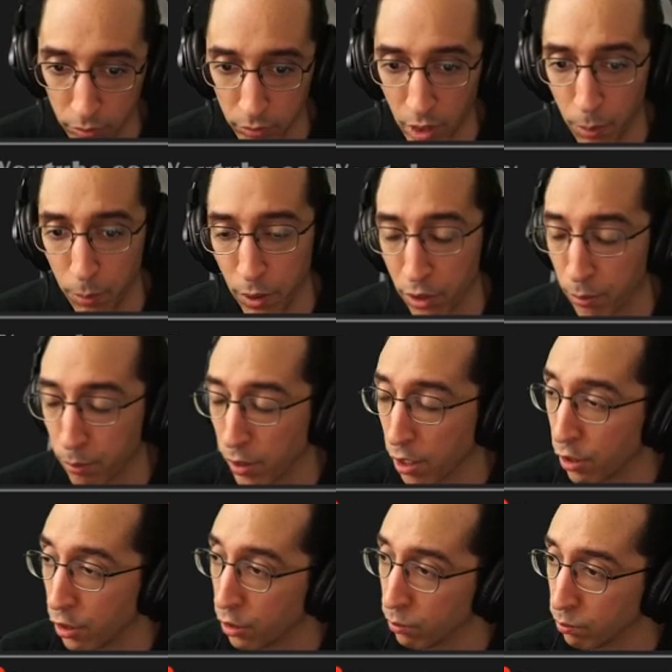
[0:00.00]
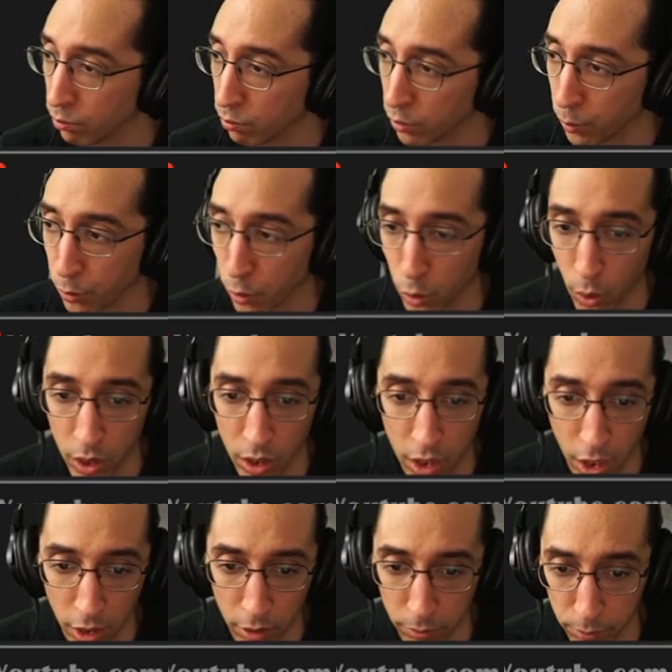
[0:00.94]
Nope, he hasn't played new. So I'm just going to
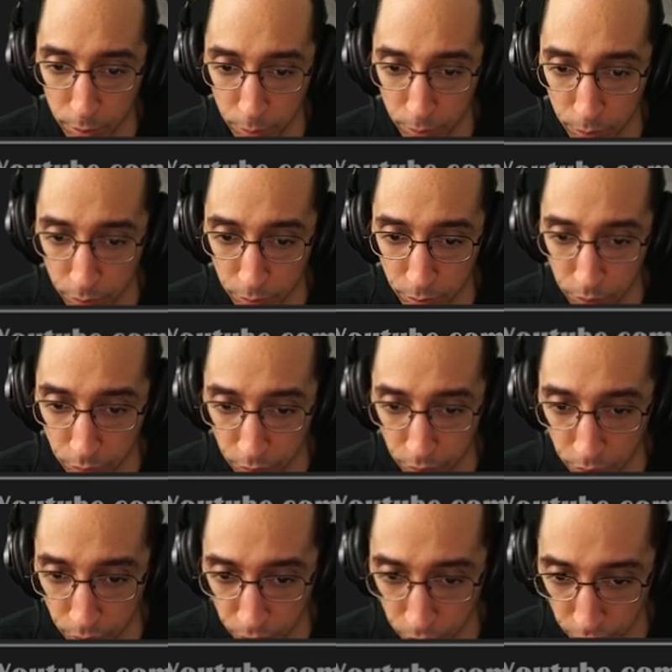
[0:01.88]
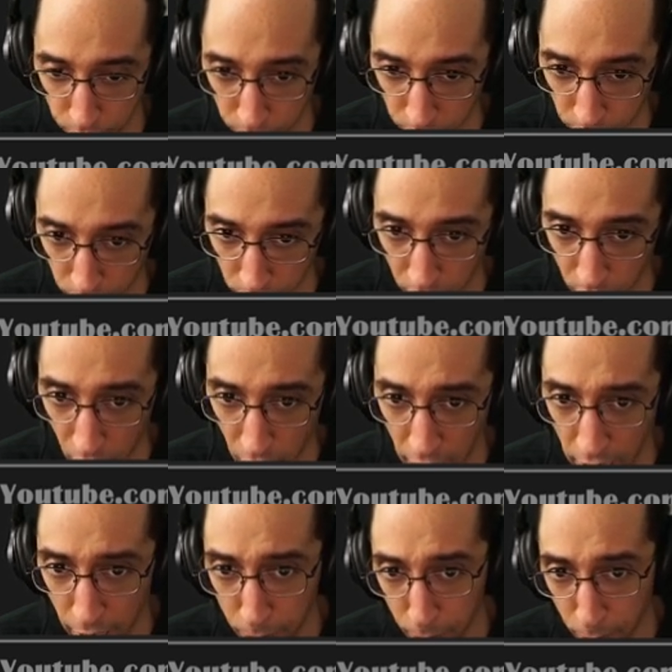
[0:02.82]
go ahead and cut.
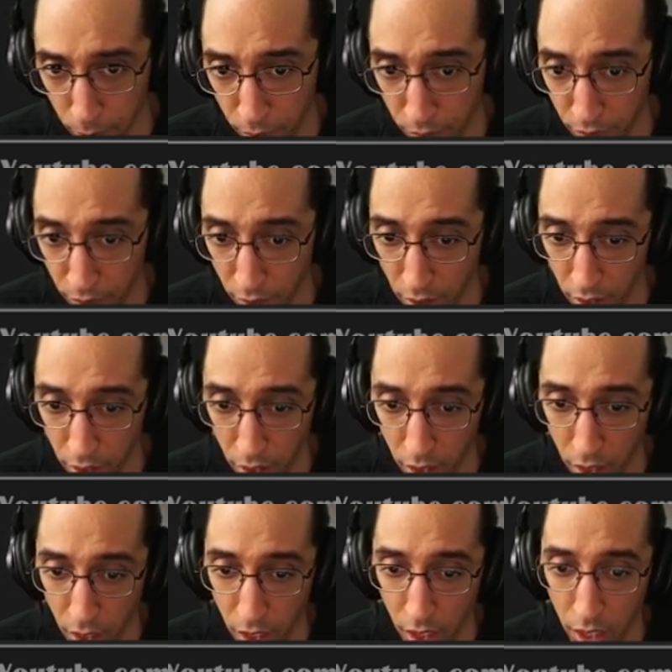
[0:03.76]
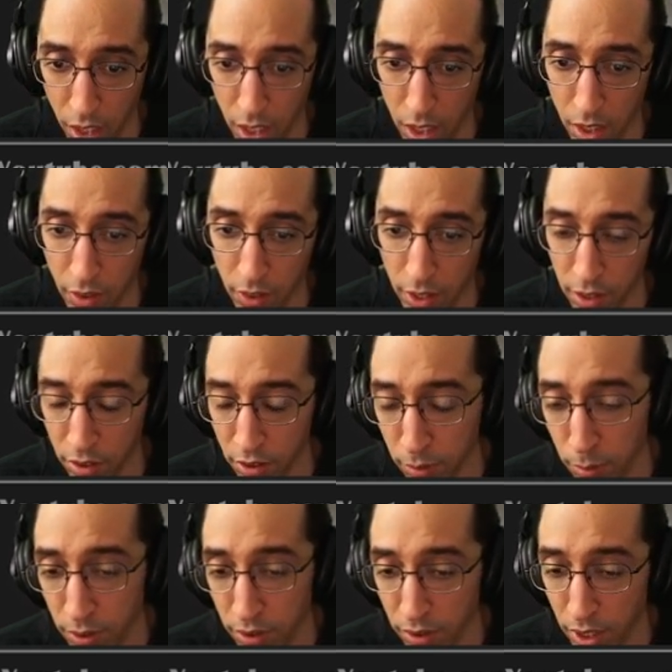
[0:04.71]
And this
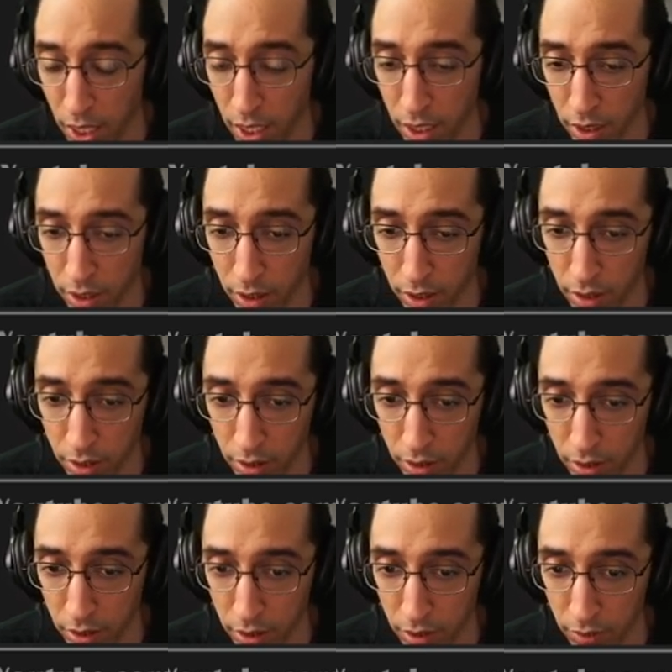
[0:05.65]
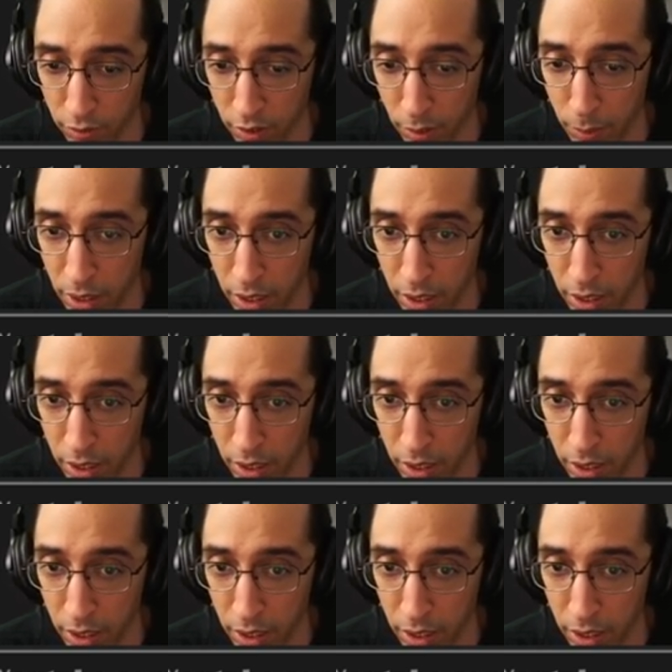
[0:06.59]
mistake from